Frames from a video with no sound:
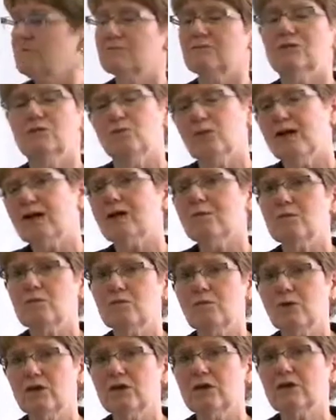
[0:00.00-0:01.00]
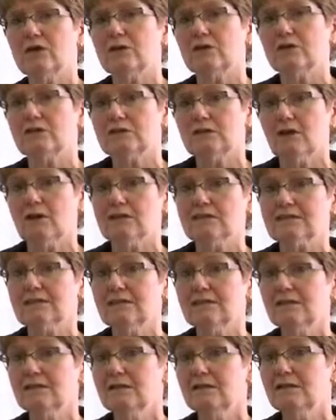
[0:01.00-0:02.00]
you wake up in the morning, you're
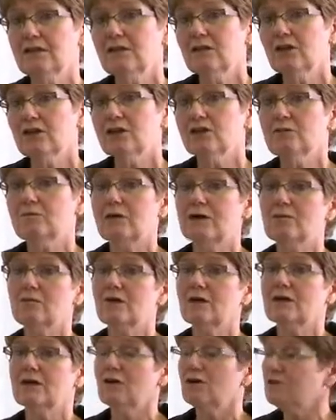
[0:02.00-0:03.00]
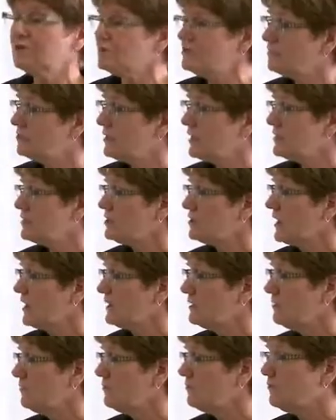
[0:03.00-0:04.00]
exhausted, you might want to also get
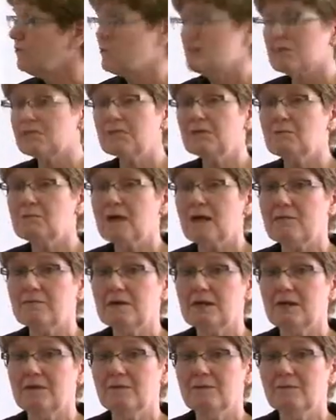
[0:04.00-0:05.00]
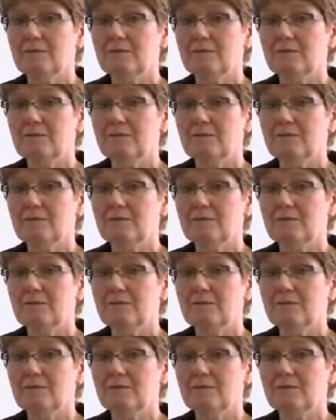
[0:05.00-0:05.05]
checked out for sleep apnea.